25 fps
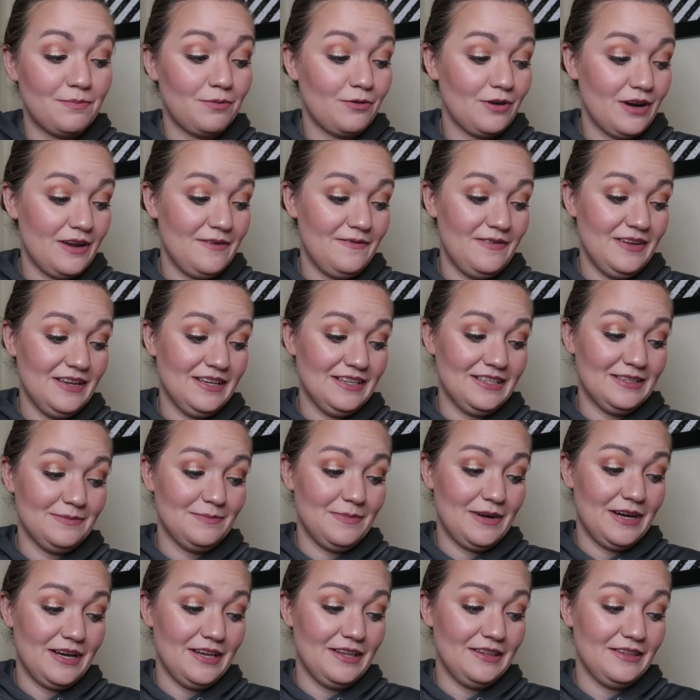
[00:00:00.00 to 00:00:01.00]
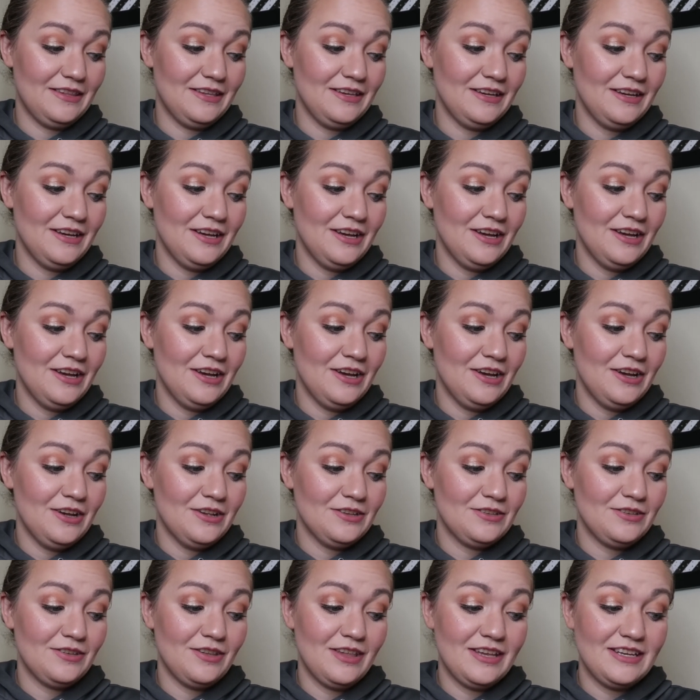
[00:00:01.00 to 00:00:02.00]
previous month.
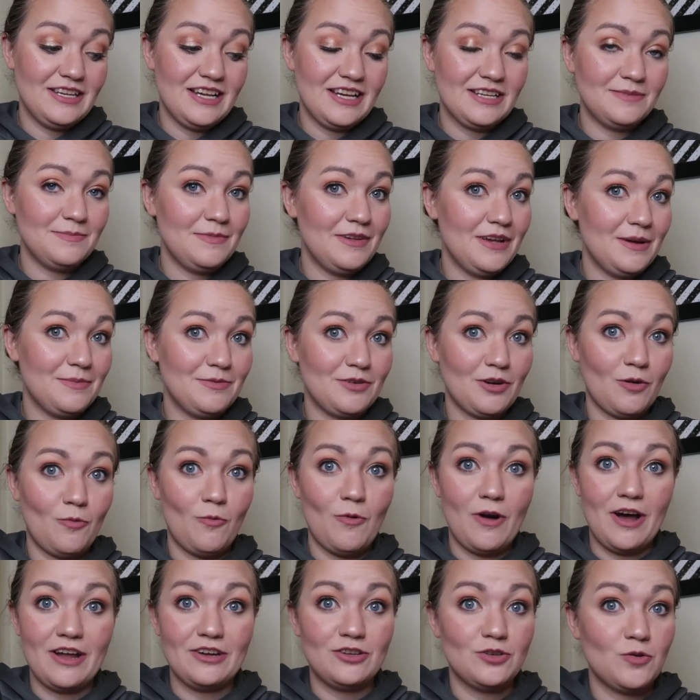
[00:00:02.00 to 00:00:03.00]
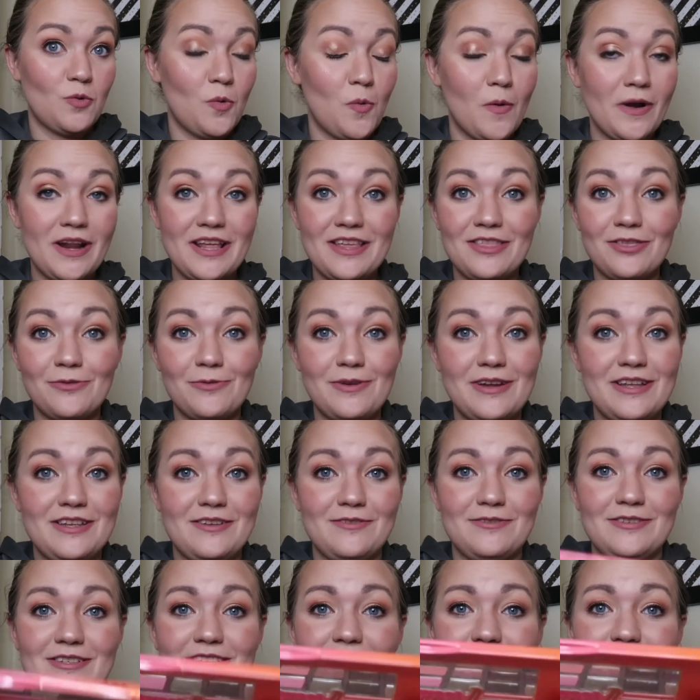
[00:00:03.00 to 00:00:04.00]
So that takes me up to what, 23
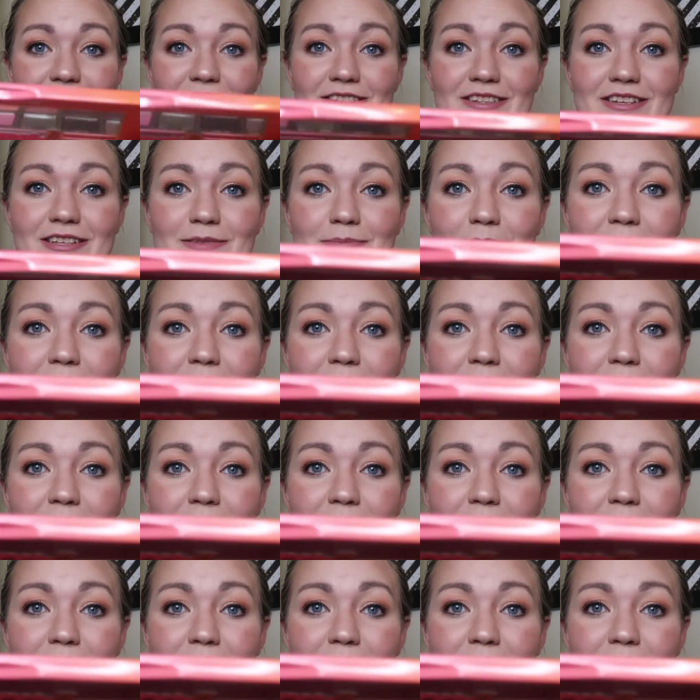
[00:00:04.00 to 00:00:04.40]
uses on this